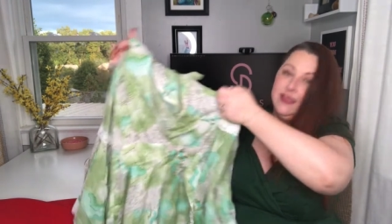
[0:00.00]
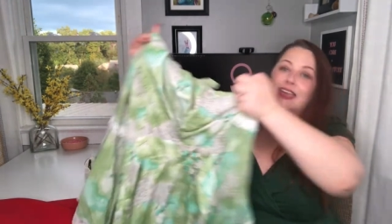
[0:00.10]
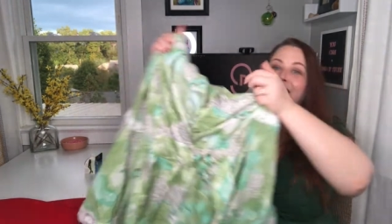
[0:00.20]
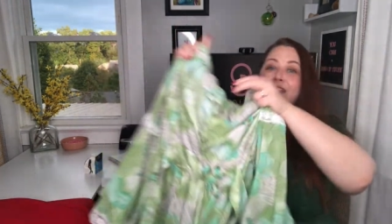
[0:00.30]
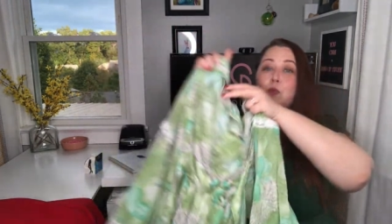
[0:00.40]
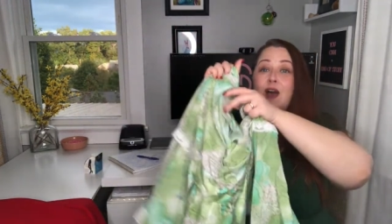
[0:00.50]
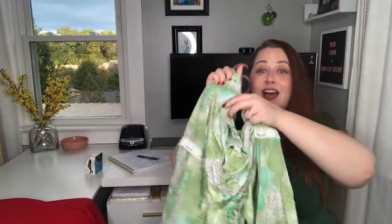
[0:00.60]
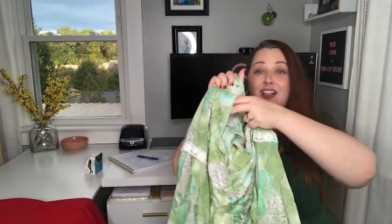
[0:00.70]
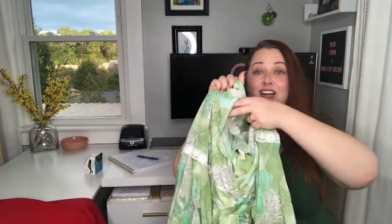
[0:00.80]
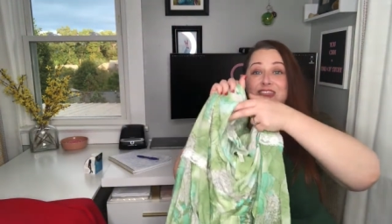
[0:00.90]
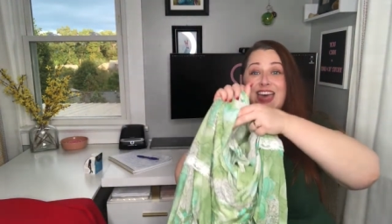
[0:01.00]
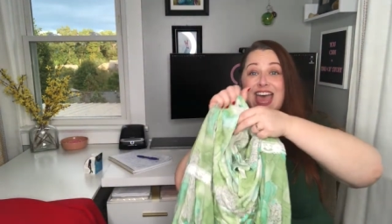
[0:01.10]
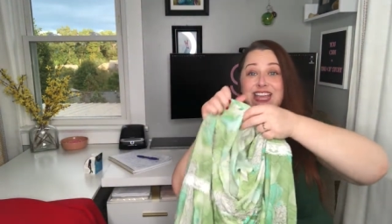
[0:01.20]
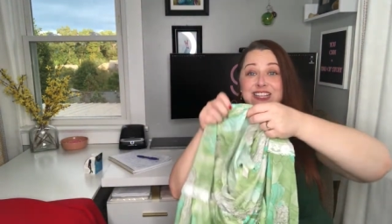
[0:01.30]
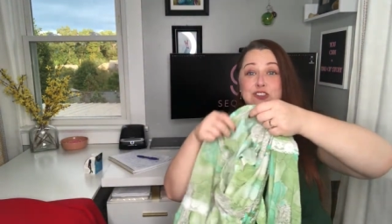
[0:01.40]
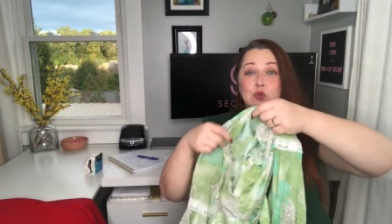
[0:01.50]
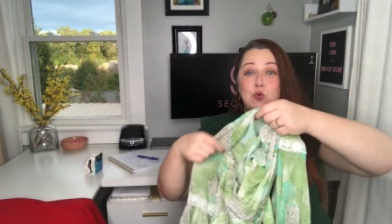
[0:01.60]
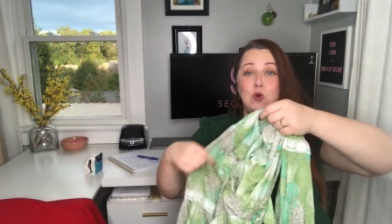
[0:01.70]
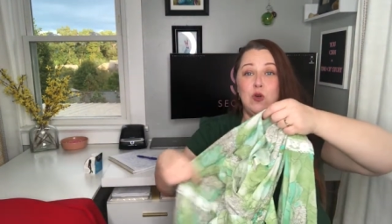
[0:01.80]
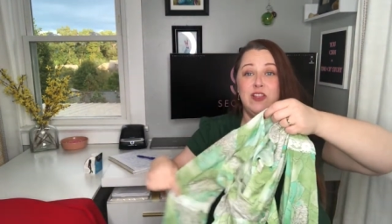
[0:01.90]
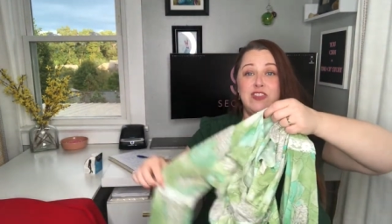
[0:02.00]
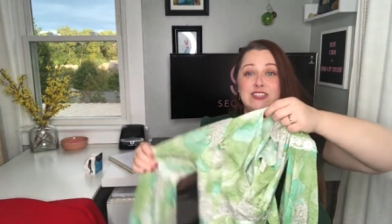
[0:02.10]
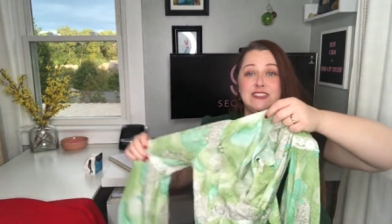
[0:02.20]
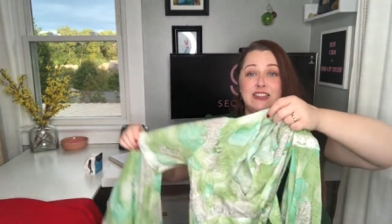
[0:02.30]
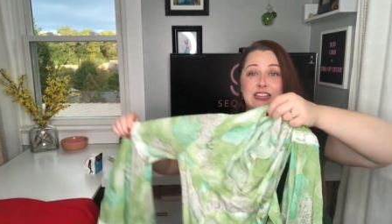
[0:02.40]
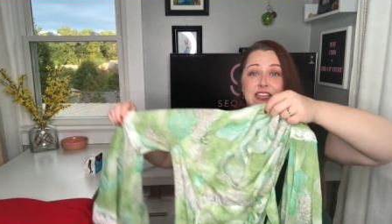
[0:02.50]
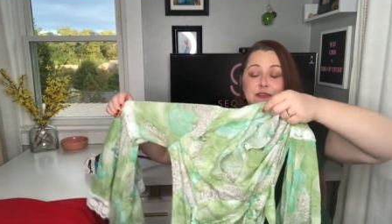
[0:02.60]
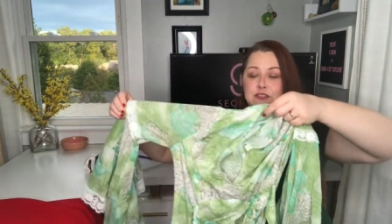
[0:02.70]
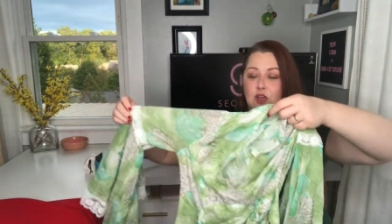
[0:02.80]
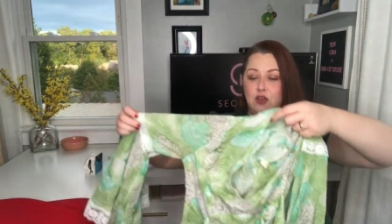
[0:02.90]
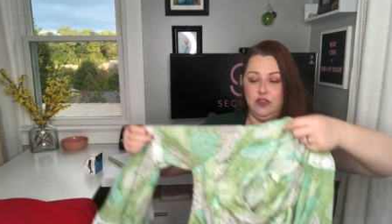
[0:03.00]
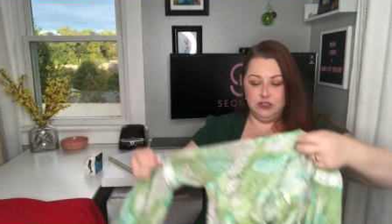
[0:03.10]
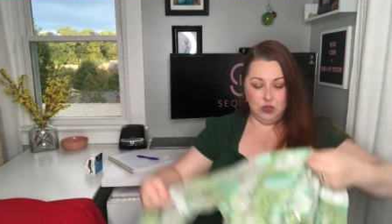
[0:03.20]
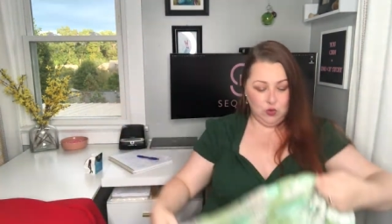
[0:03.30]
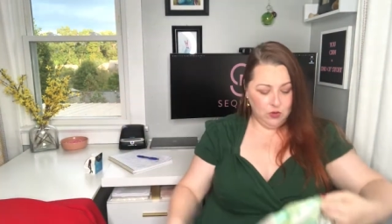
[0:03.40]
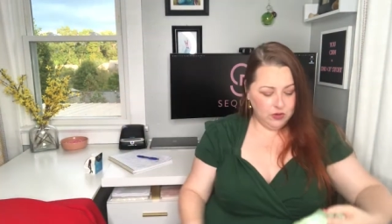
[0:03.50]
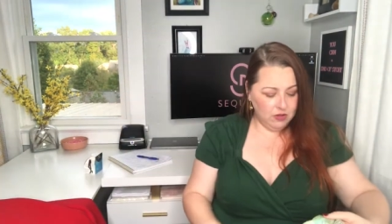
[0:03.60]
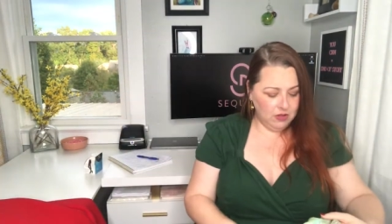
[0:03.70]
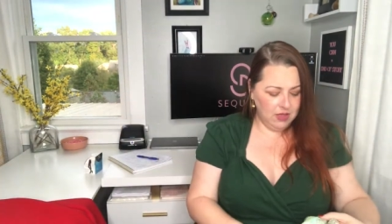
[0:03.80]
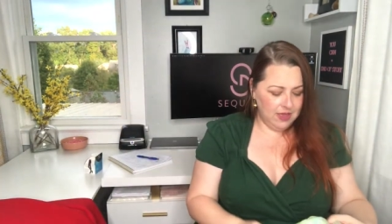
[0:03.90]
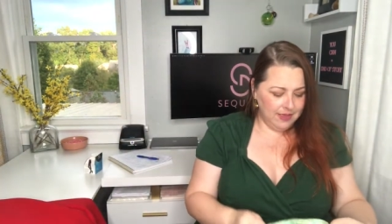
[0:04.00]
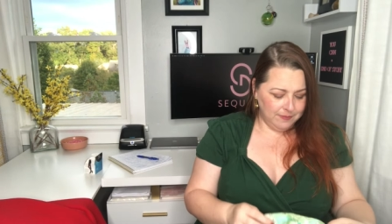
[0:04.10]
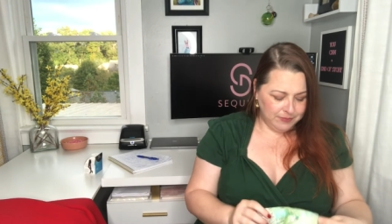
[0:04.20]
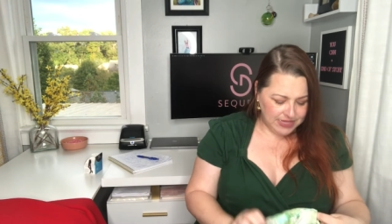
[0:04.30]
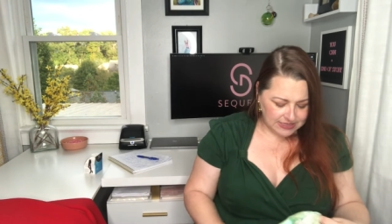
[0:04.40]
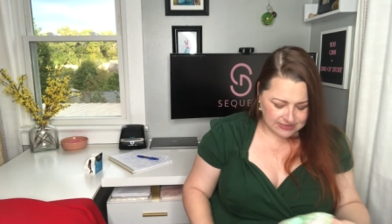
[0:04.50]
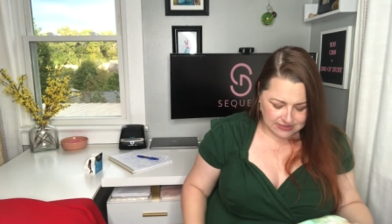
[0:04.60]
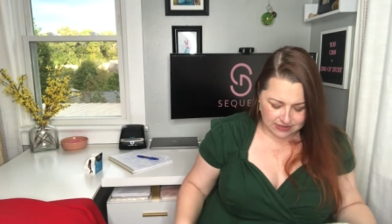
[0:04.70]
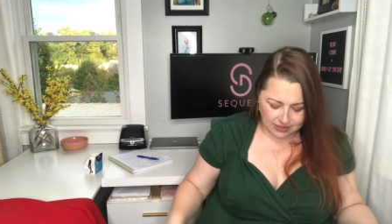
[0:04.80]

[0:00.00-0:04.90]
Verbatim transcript: And while that is cool, the sleeves are the total piece de